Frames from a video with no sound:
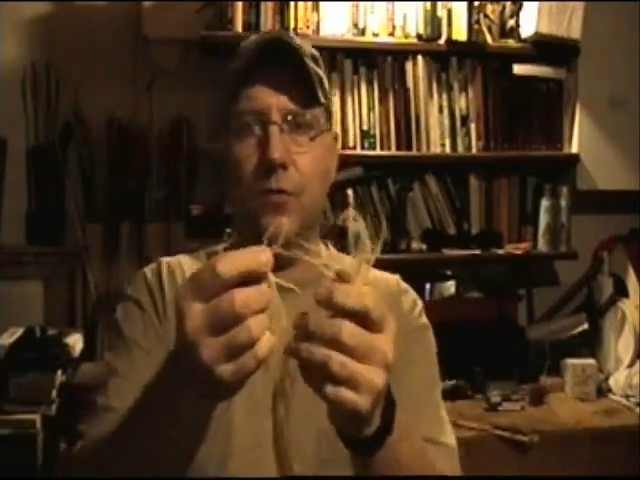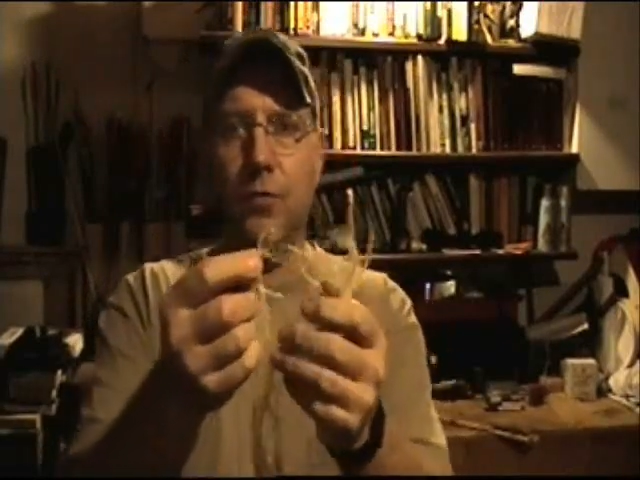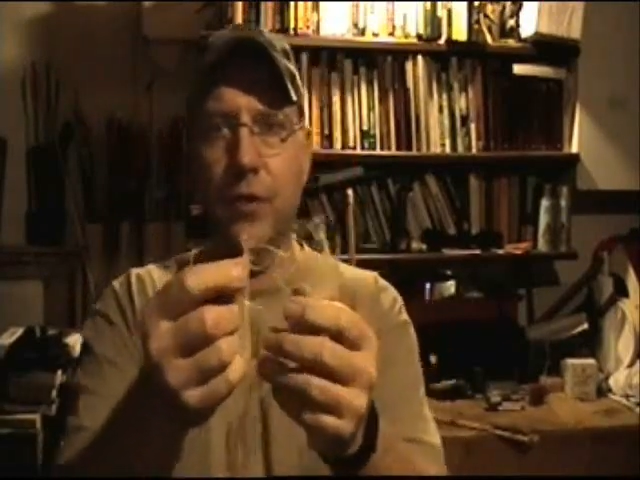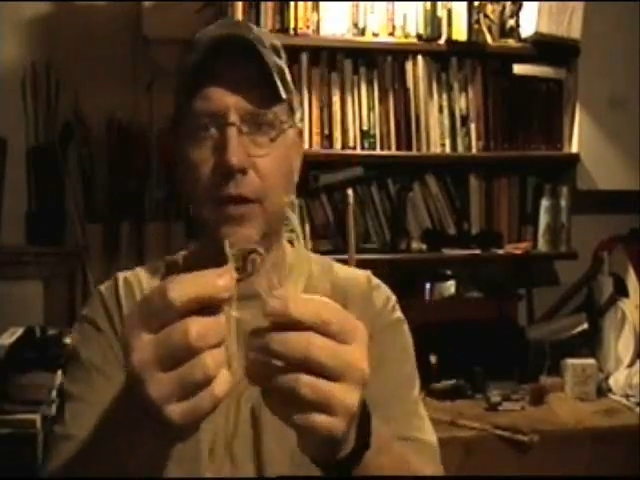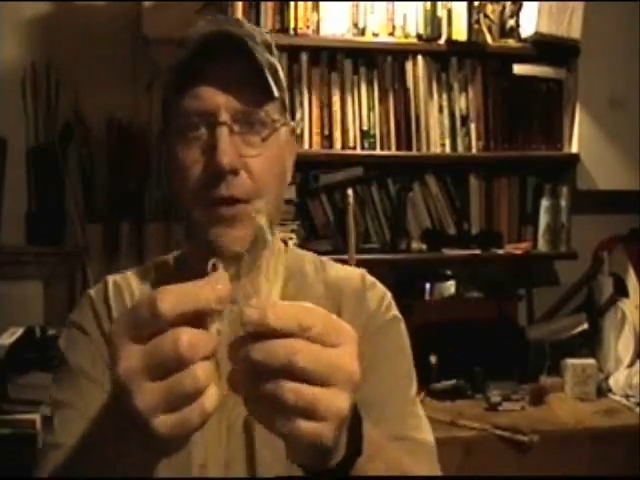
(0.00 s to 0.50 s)

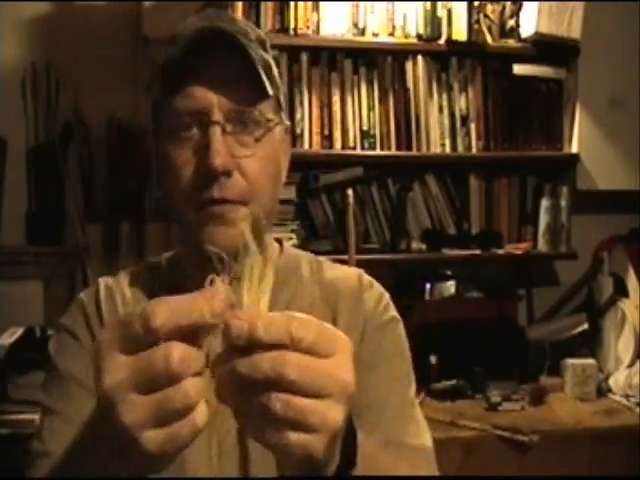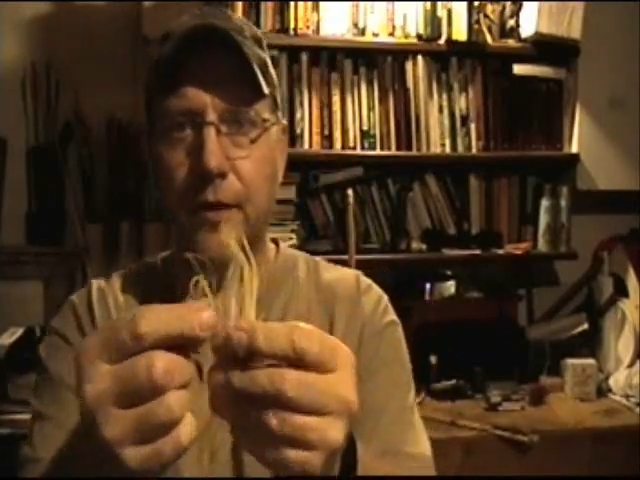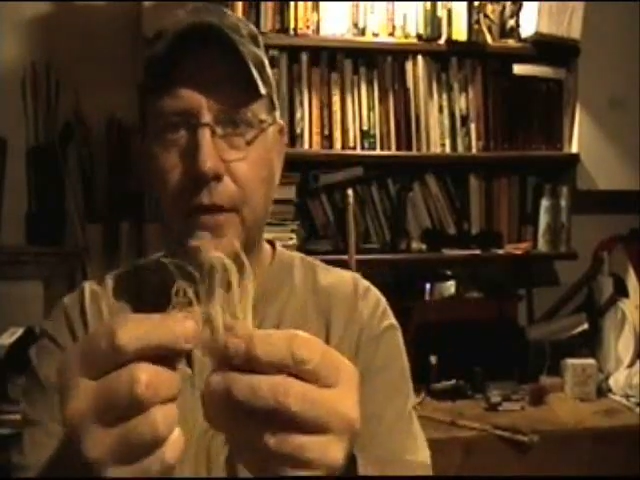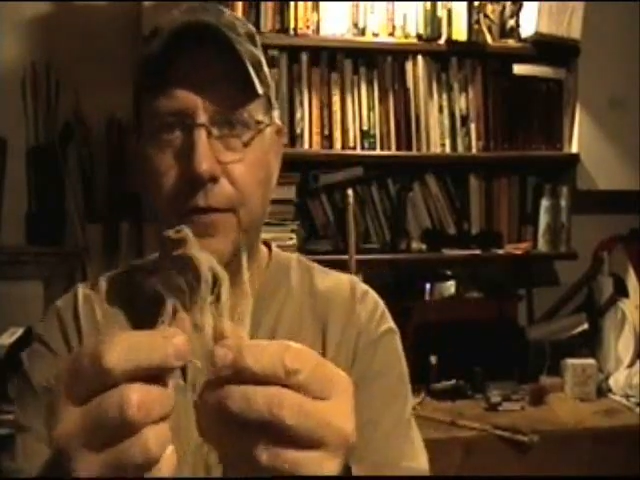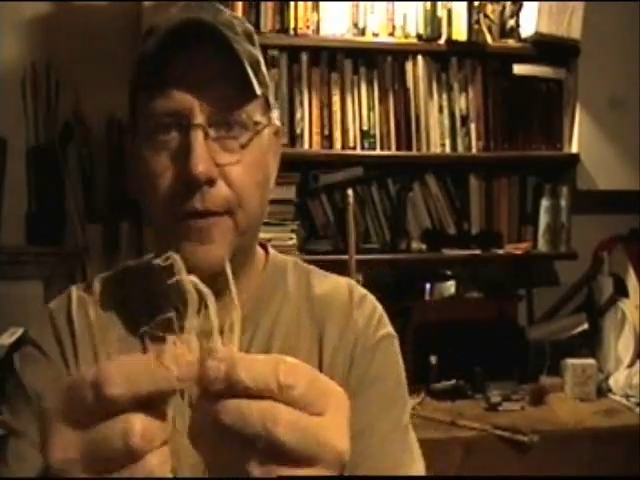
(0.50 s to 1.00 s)

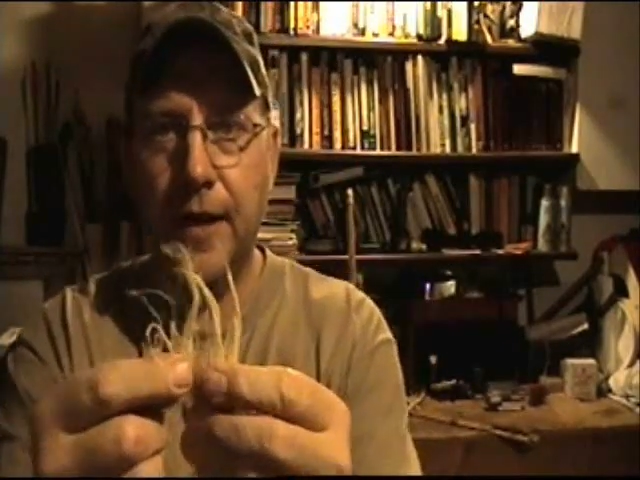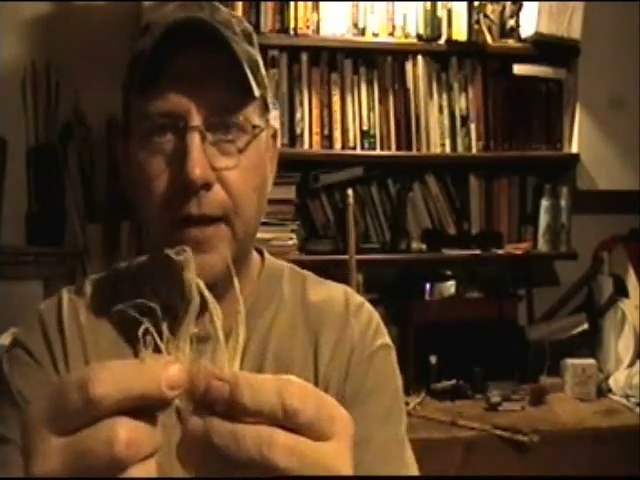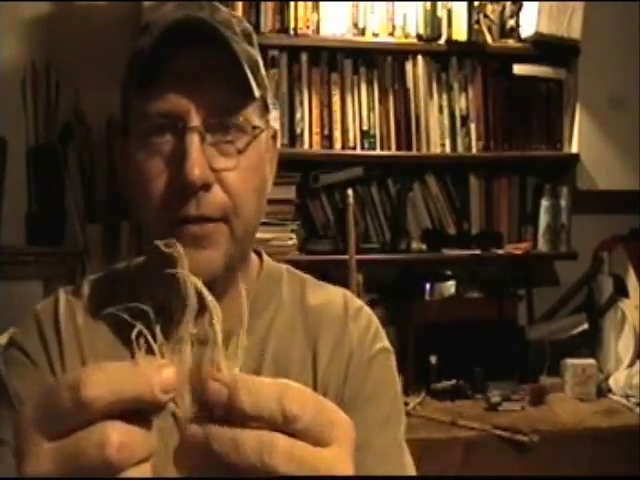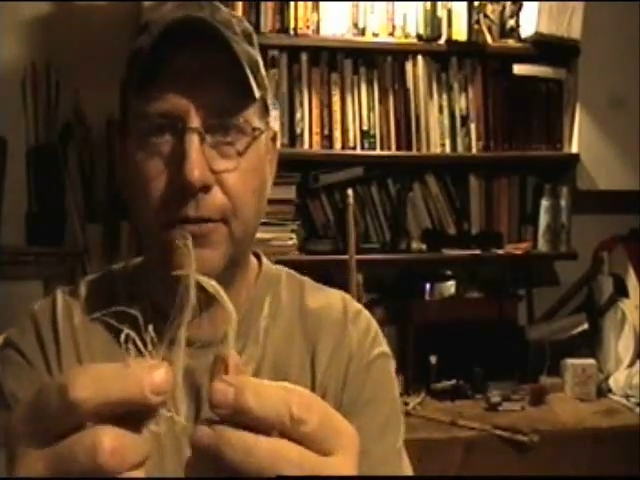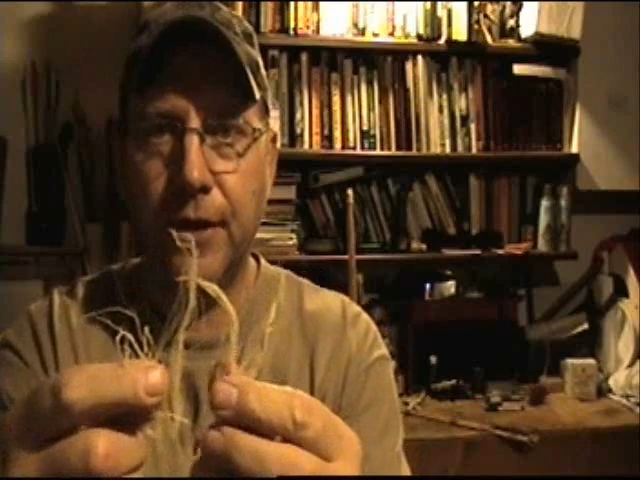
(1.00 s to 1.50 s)
really
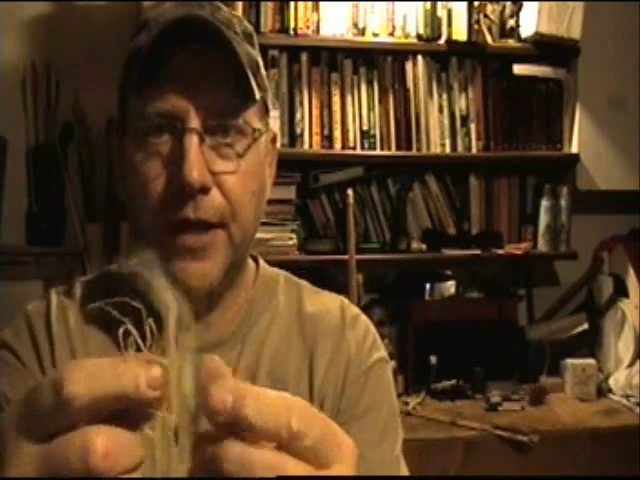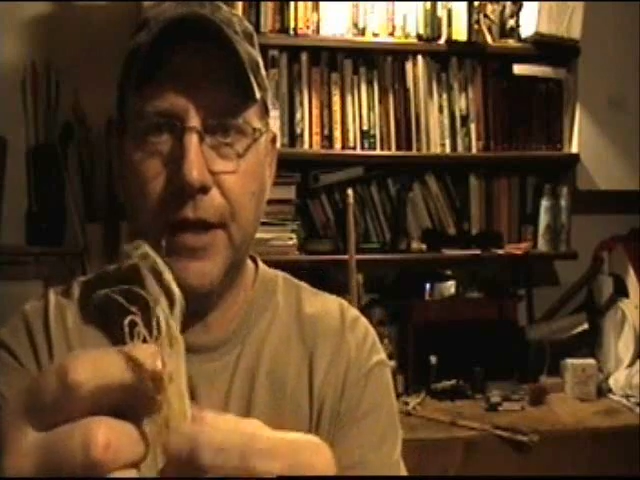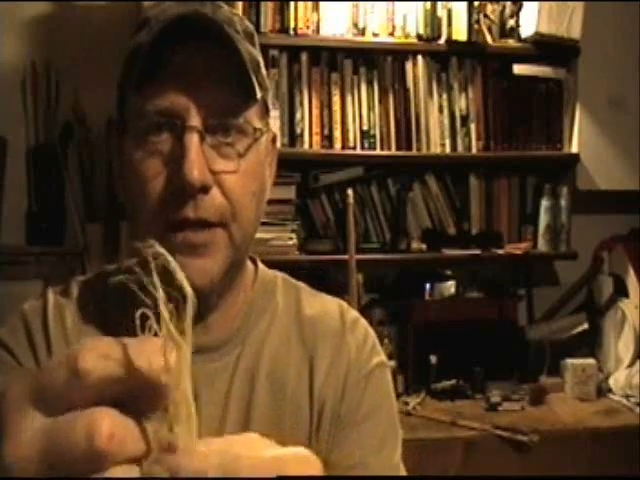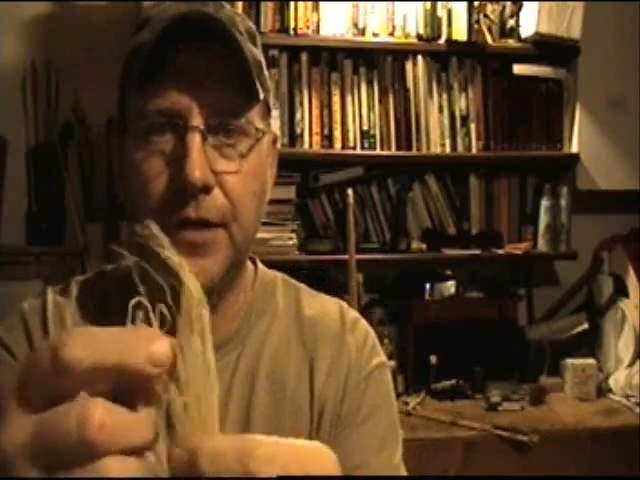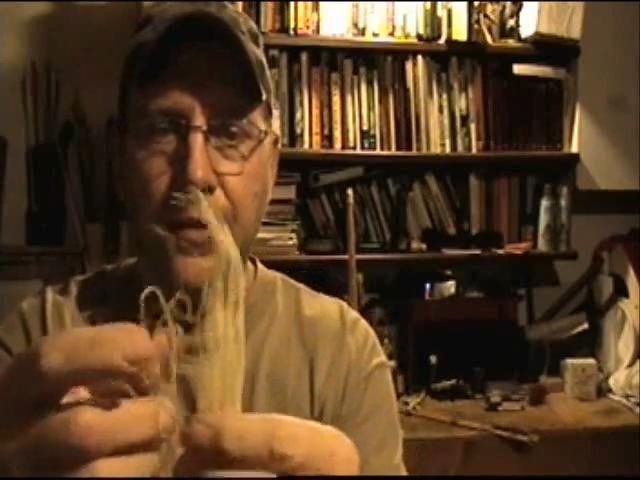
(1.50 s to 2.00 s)
fine
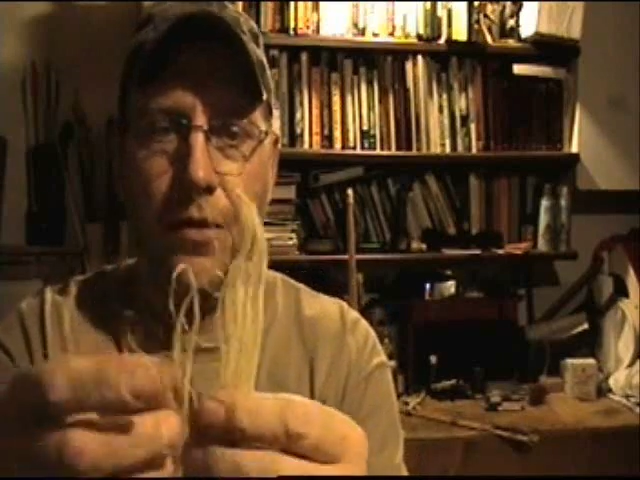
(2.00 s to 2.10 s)
thread